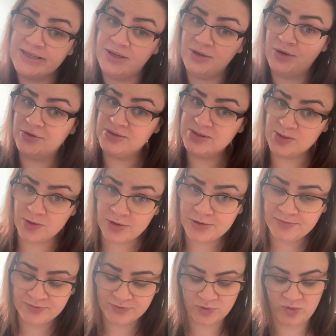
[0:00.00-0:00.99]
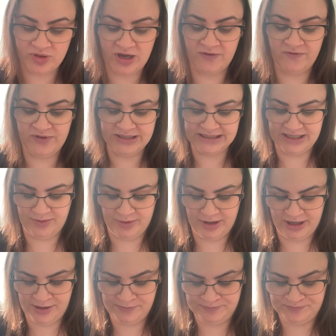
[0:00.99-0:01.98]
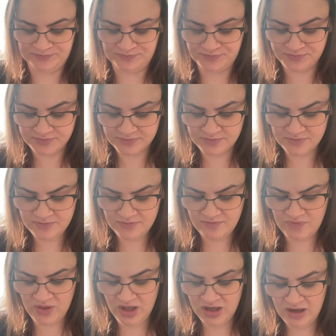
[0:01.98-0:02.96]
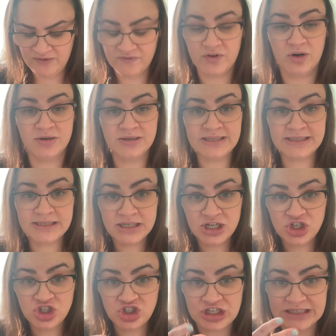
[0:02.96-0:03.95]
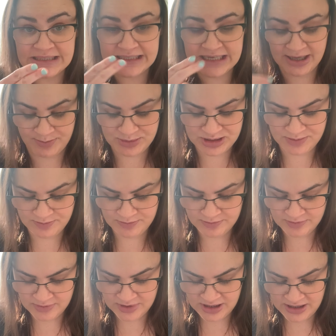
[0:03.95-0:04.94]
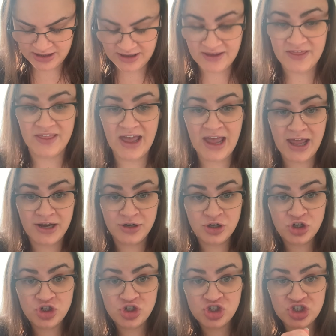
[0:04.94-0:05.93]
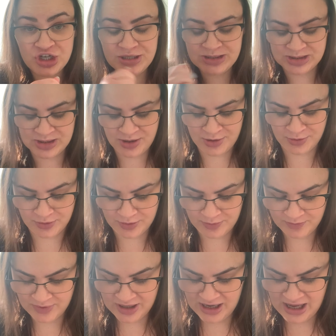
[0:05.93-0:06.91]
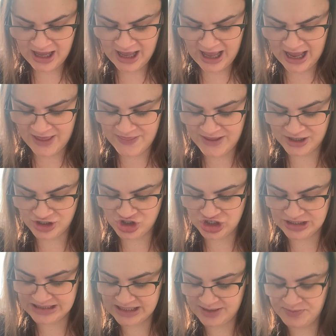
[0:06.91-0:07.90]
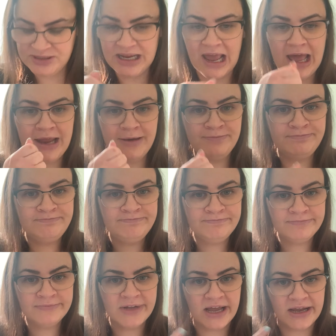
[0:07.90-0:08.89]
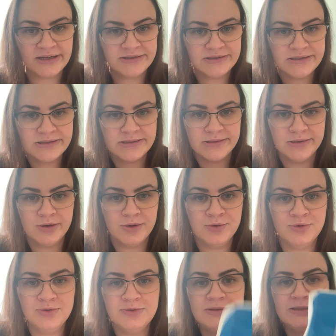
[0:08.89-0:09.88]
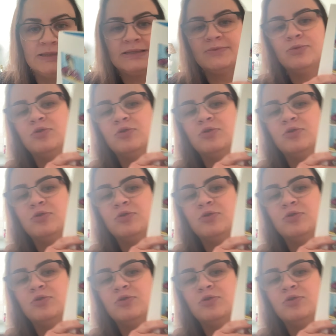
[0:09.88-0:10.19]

going to go to school without Fuzzy, right? First, she snipped. Then she sewed. And then she snipped again and snowed some